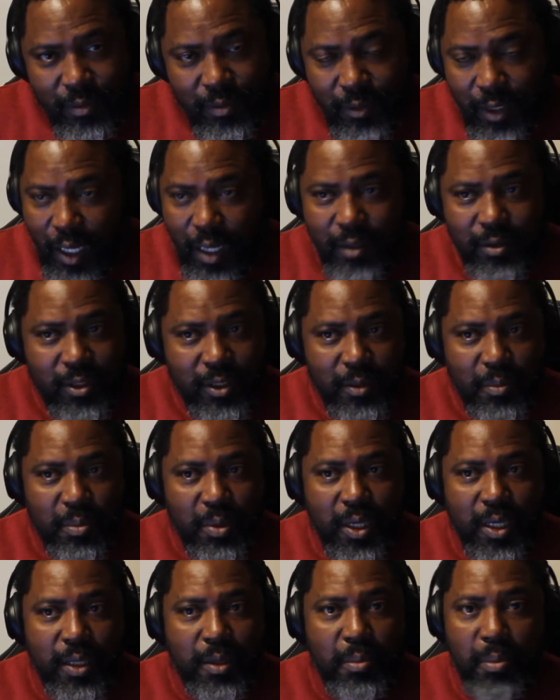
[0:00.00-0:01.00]
That should
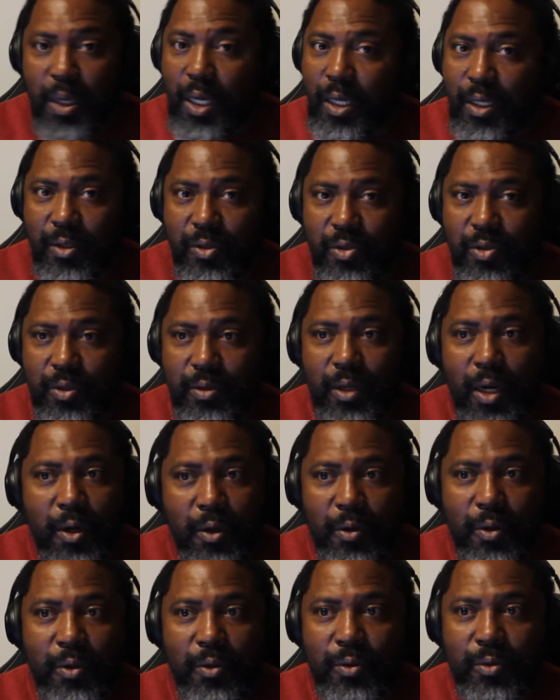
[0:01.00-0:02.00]
be the biggest
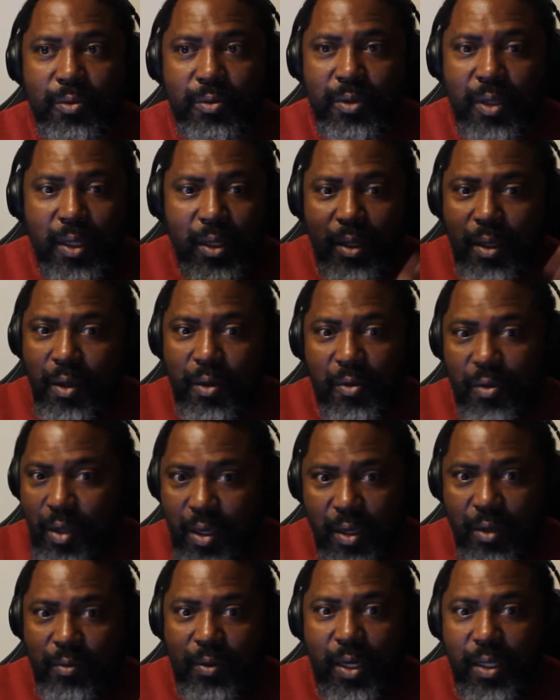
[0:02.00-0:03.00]
doggone
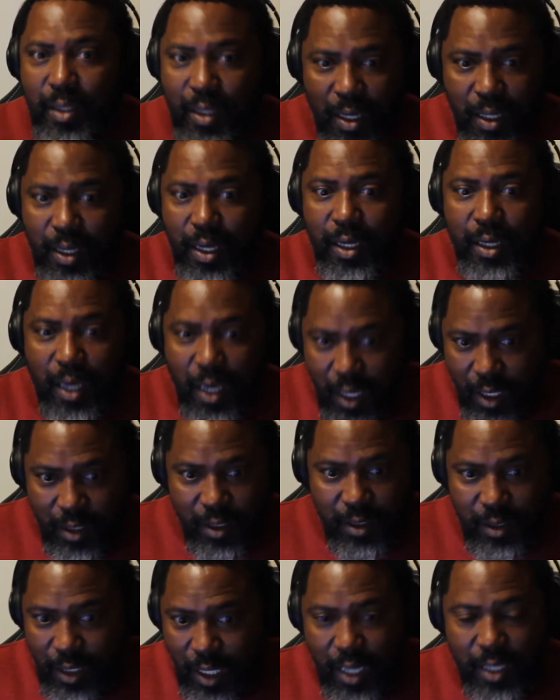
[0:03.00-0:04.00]
thing right there. Like, hey,
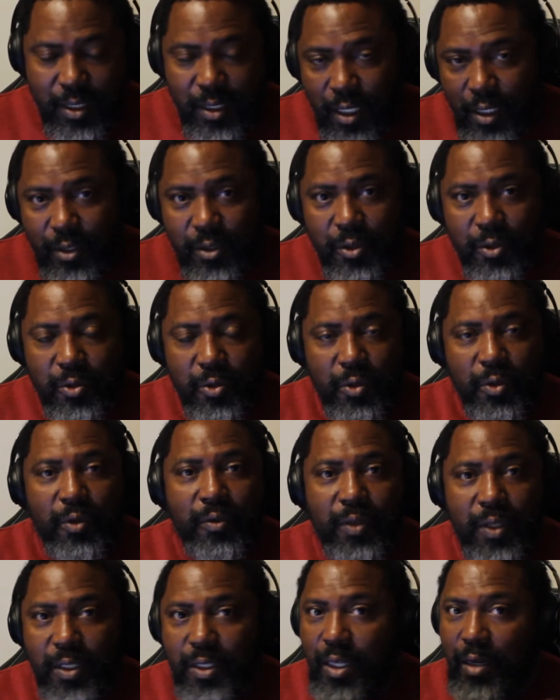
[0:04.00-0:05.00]
this guy's telling the
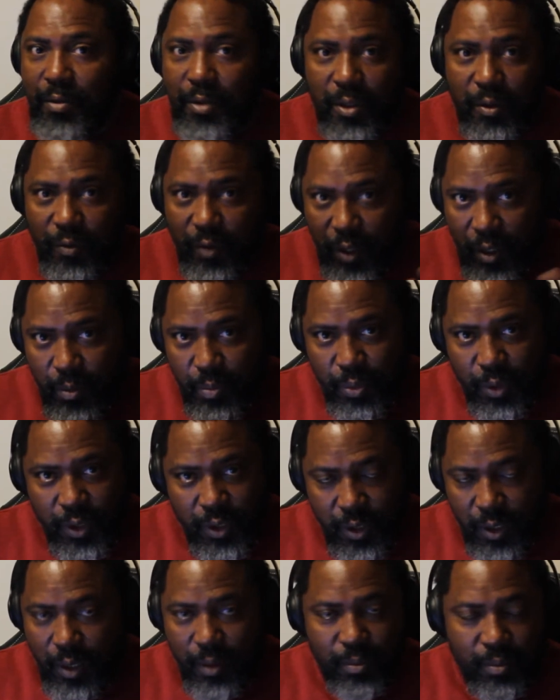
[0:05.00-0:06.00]
truth. He's giving his
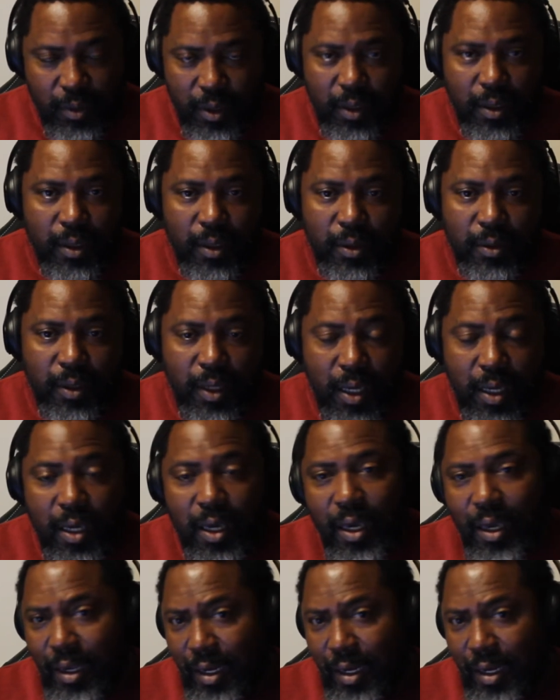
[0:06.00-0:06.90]
fingerprints up, okay?